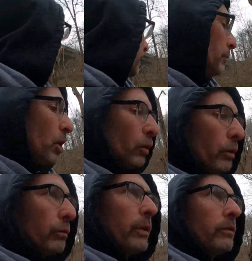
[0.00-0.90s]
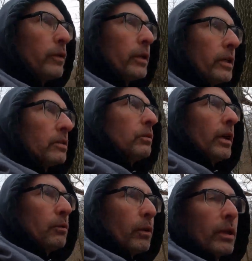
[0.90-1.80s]
And the Mahoning River is
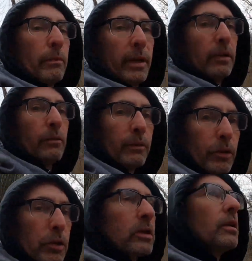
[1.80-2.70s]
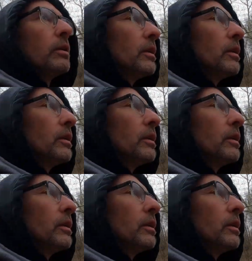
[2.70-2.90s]
like one of the main rivers